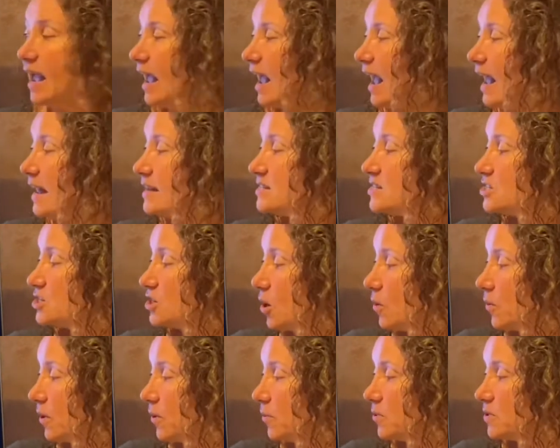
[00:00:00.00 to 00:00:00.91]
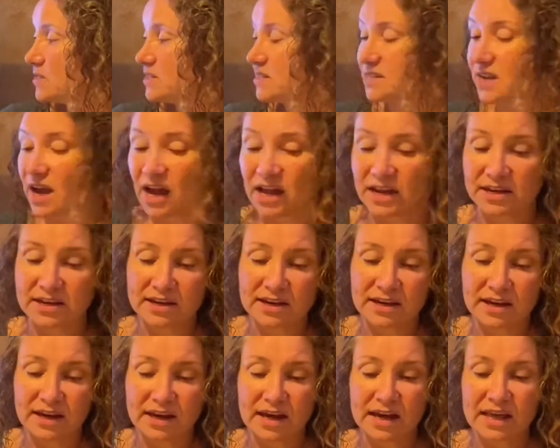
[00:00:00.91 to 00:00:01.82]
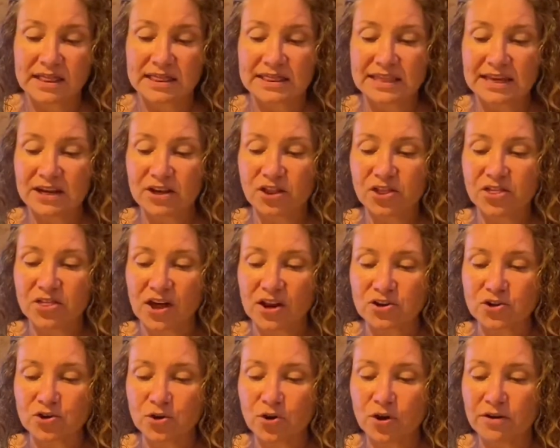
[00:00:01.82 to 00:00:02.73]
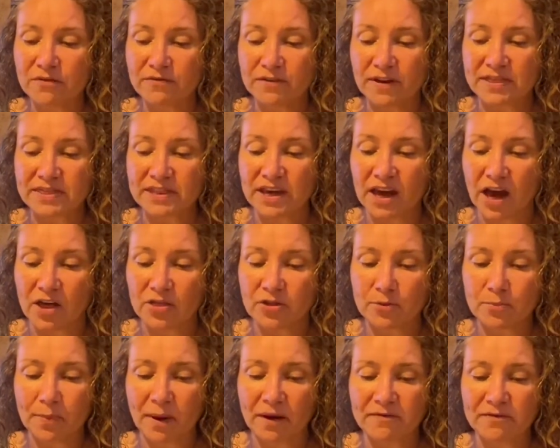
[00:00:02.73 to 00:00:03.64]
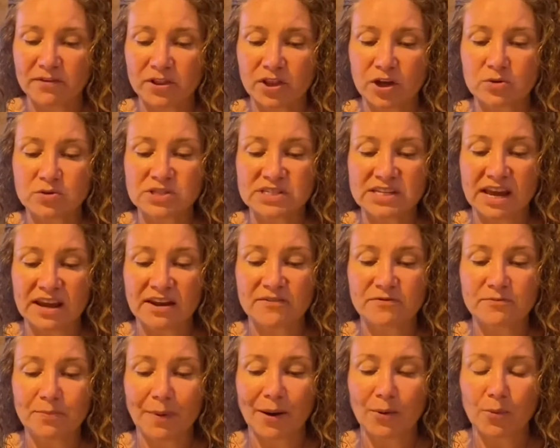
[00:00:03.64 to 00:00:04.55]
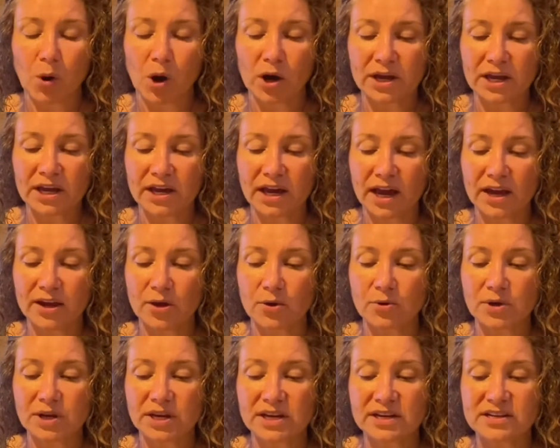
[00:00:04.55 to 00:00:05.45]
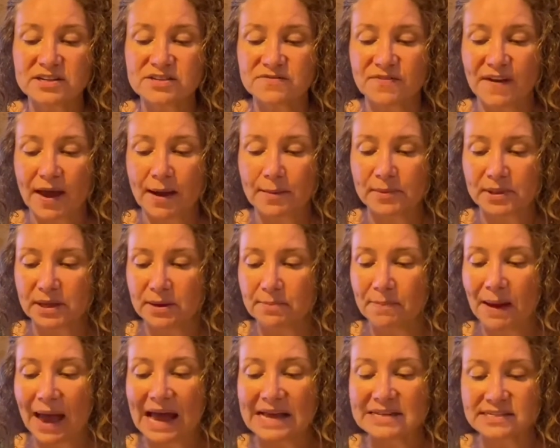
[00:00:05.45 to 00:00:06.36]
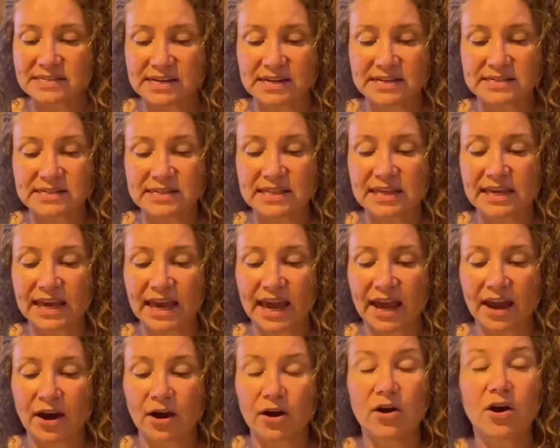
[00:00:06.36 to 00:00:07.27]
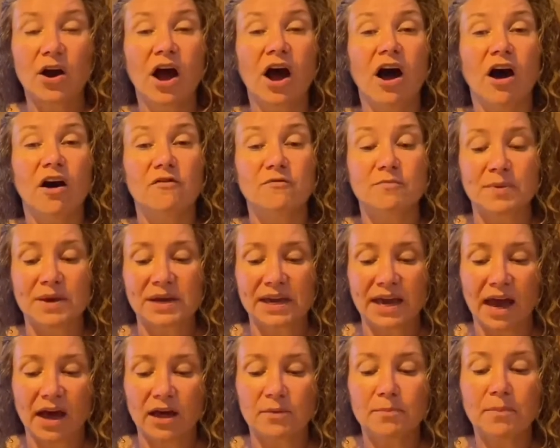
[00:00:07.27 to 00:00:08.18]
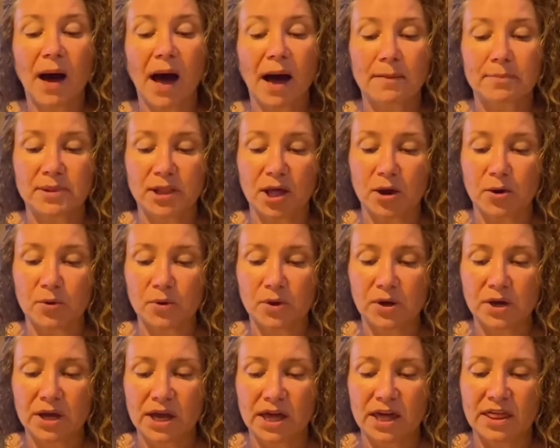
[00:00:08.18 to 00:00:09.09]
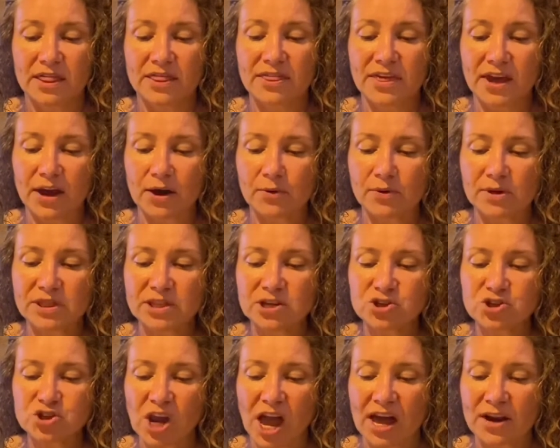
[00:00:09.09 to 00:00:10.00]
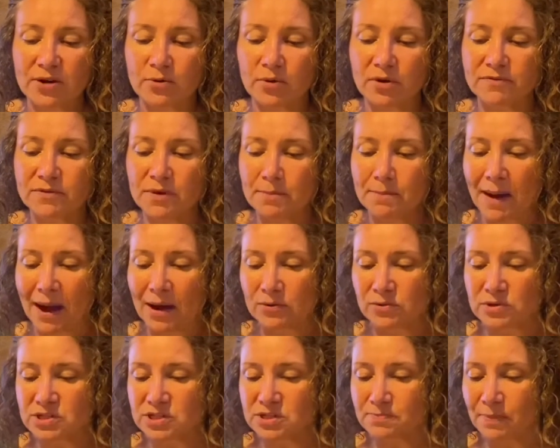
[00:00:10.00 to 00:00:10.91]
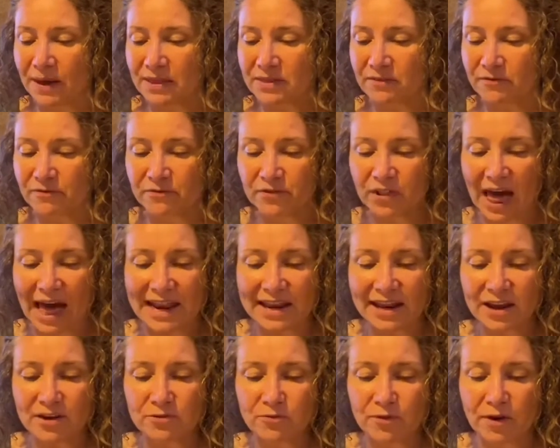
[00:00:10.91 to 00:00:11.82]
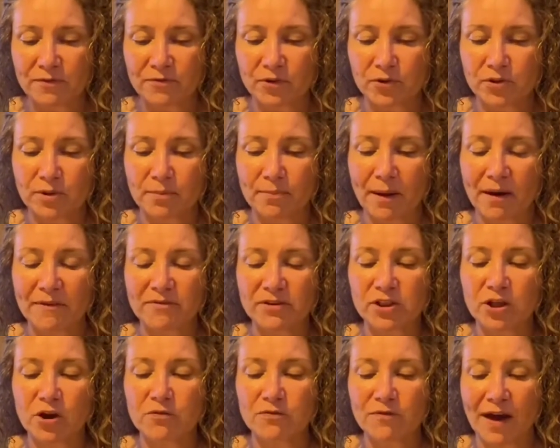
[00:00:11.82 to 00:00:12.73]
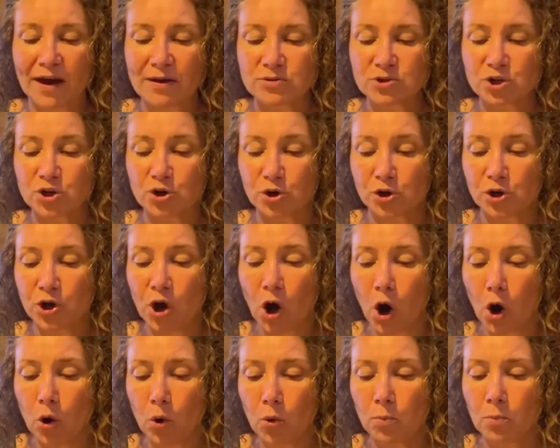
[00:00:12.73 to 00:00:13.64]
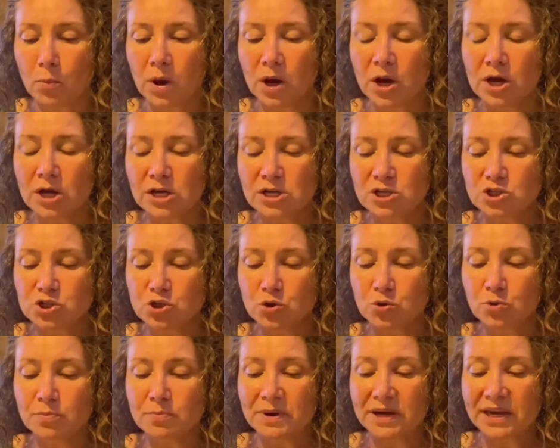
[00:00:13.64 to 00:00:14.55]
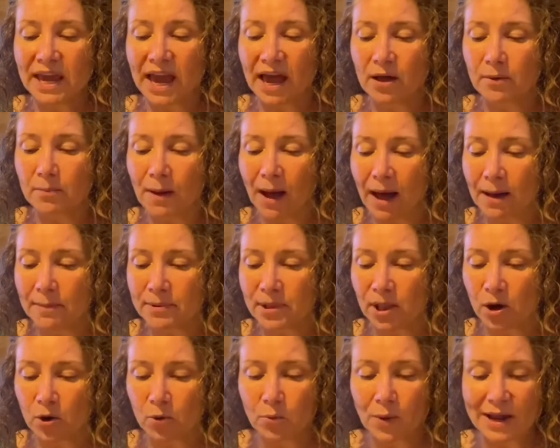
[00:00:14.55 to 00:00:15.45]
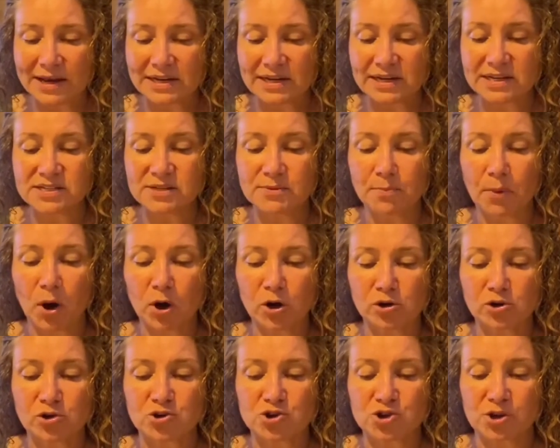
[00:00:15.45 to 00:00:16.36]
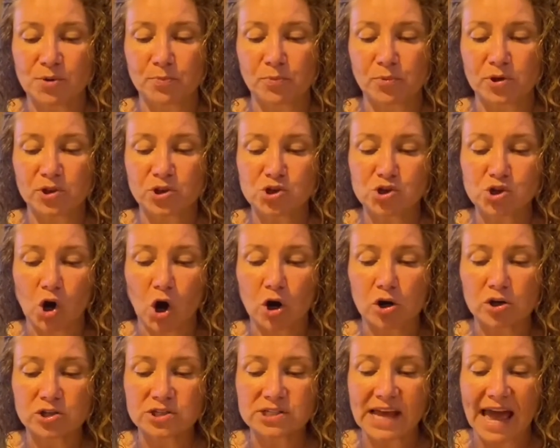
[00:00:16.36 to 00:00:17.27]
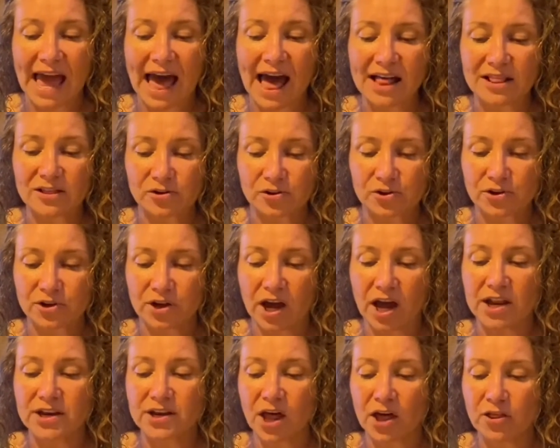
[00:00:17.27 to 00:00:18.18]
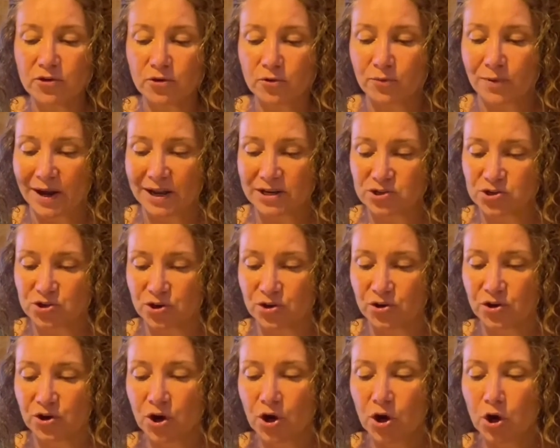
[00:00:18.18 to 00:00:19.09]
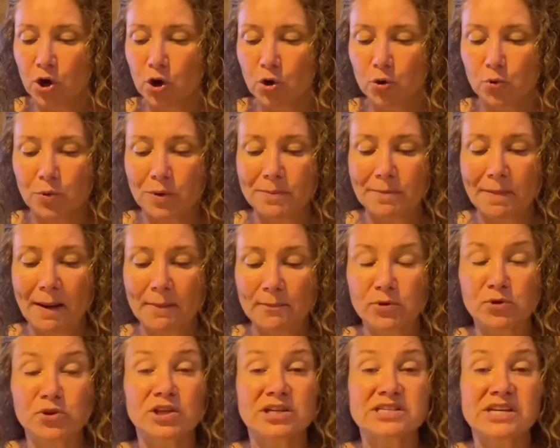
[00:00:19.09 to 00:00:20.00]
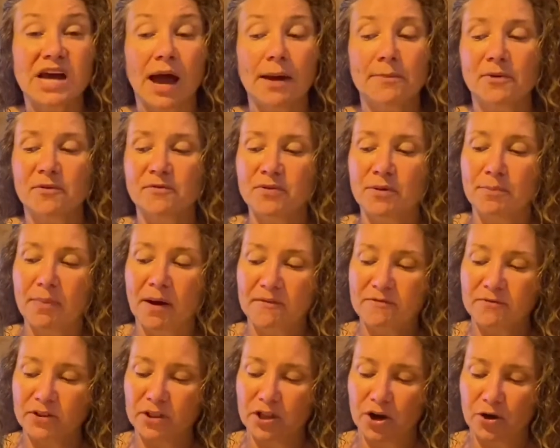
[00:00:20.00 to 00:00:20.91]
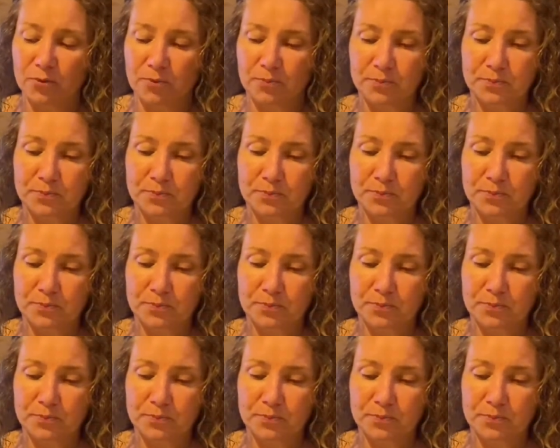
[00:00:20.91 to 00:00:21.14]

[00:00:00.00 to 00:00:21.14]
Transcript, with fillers: And so it was done. Little Thunderhoof and the other buffalo saved by Walking Coyote and his family passed into the care of Mikel Pablo. There in the shadow of the mountains by the Flathead River, the buffalo found a good home. Soon Mikel Pablo went into partnership with Charles Allard, another rancher who remembered the time of the buffalo.